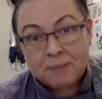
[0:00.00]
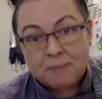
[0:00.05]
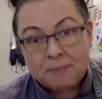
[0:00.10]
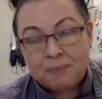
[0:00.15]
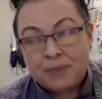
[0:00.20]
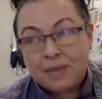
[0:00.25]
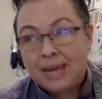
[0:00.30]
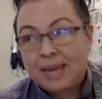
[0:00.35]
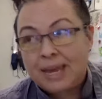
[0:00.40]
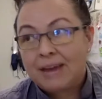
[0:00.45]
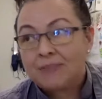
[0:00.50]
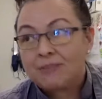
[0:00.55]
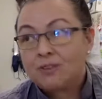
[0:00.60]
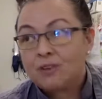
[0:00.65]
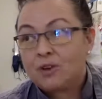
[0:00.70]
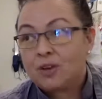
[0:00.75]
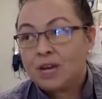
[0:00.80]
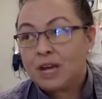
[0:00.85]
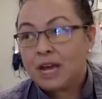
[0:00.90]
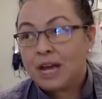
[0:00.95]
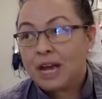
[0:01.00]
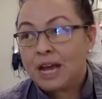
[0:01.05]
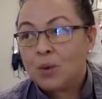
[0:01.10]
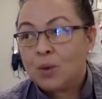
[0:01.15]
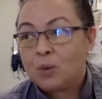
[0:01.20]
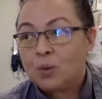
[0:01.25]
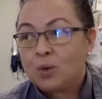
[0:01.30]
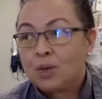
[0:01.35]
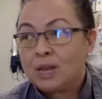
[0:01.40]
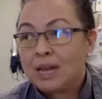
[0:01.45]
Day after day,
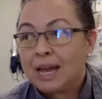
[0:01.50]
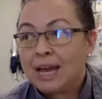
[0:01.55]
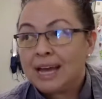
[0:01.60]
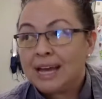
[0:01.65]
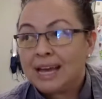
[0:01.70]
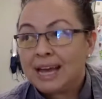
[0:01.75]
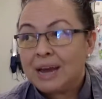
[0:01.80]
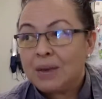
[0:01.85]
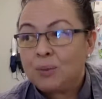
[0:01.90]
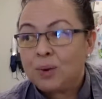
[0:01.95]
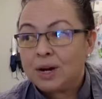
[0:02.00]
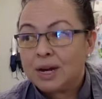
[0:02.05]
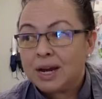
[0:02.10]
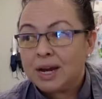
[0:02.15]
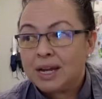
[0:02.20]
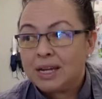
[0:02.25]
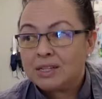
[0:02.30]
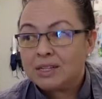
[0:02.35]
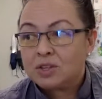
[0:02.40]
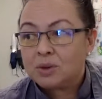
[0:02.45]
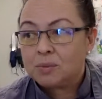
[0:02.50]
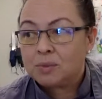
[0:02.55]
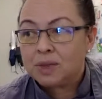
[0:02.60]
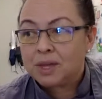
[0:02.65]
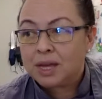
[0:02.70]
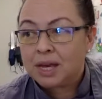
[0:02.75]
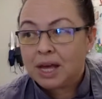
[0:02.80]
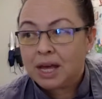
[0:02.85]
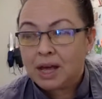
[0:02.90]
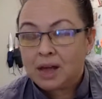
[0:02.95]
we're like, I wanna eat
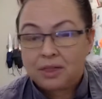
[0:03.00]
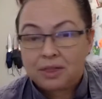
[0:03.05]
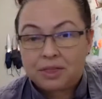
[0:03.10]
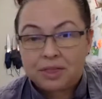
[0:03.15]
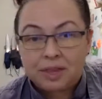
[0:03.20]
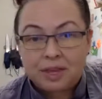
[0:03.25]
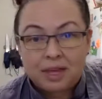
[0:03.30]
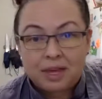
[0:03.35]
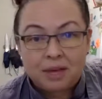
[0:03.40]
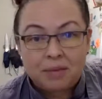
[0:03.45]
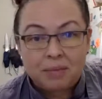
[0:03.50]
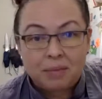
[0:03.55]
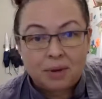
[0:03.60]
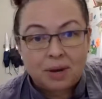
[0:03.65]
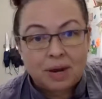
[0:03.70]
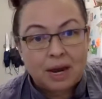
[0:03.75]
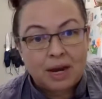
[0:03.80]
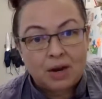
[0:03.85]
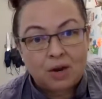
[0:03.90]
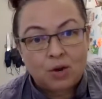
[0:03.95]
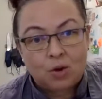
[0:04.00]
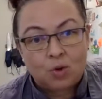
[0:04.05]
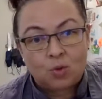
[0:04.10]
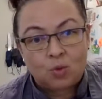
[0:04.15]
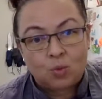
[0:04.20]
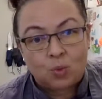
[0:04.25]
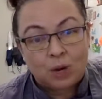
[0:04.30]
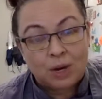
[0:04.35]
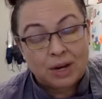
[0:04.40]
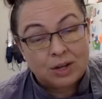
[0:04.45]
something healthy, but I
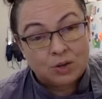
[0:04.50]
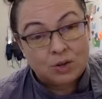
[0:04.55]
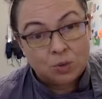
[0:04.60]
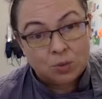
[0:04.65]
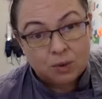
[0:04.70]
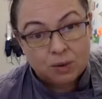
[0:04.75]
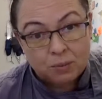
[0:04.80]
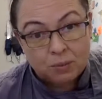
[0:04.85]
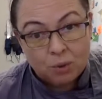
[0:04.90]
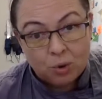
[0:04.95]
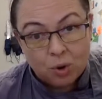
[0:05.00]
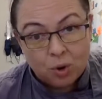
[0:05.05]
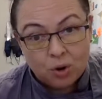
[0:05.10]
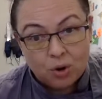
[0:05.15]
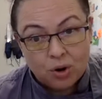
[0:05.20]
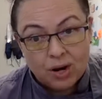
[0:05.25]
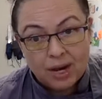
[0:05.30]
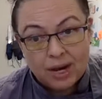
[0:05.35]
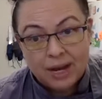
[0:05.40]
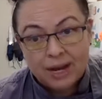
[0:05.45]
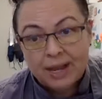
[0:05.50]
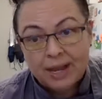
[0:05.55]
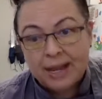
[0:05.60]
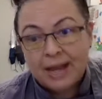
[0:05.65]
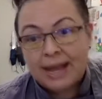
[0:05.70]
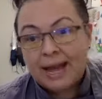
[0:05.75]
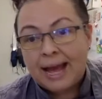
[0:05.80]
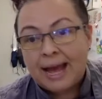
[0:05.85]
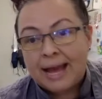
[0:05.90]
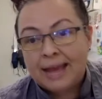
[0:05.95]
don't want it to be boring.
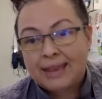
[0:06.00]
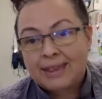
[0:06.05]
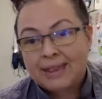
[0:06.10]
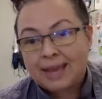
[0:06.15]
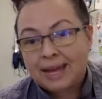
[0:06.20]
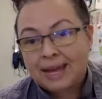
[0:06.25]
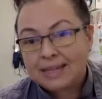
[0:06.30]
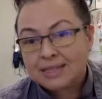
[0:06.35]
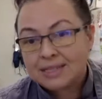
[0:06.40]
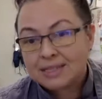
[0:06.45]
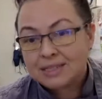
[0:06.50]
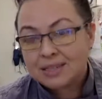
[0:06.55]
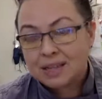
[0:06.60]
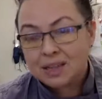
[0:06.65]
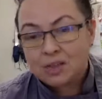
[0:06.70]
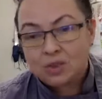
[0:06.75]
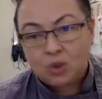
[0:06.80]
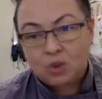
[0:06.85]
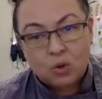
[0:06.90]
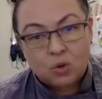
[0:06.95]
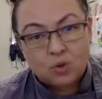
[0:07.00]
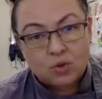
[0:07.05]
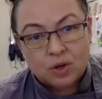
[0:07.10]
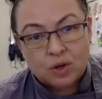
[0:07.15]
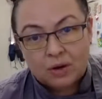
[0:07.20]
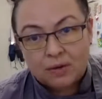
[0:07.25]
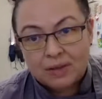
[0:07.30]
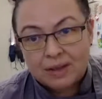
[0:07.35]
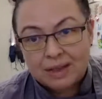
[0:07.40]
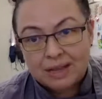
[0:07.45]
And those
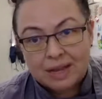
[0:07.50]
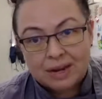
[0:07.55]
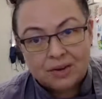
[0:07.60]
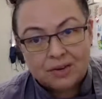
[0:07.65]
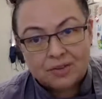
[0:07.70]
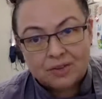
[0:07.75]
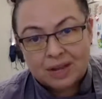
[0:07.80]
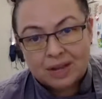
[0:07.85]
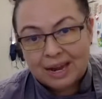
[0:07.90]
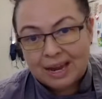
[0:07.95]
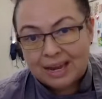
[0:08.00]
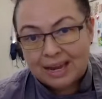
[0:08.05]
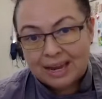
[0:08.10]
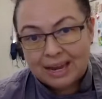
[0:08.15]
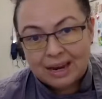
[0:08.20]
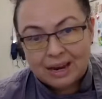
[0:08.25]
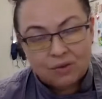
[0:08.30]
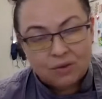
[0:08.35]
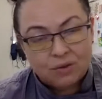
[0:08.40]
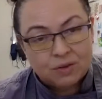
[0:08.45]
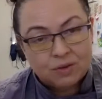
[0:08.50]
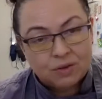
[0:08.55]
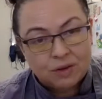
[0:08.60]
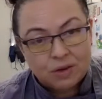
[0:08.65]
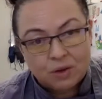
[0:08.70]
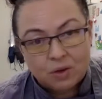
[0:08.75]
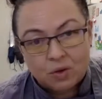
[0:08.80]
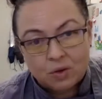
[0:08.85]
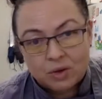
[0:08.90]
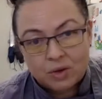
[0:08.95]
are the letters that I get every
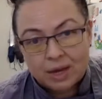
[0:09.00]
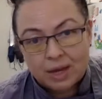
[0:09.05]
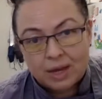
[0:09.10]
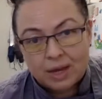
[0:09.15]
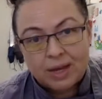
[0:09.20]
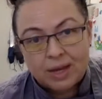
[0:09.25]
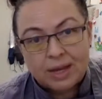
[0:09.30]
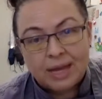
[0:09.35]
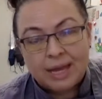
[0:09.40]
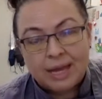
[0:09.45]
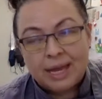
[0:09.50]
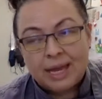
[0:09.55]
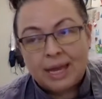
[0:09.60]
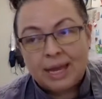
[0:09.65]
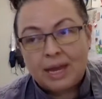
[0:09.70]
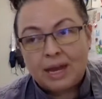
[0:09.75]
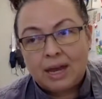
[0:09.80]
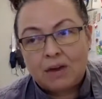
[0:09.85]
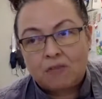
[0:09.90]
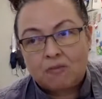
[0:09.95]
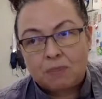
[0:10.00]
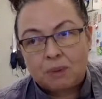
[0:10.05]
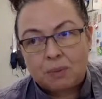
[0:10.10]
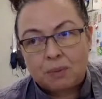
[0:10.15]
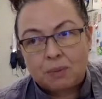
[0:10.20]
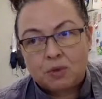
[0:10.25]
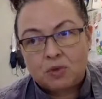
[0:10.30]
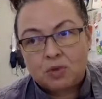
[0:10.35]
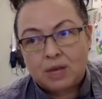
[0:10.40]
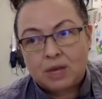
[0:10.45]
single day of
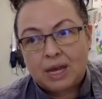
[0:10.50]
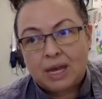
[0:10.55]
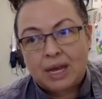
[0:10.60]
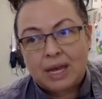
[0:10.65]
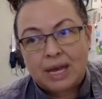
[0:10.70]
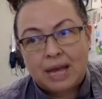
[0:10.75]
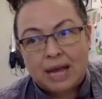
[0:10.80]
people saying,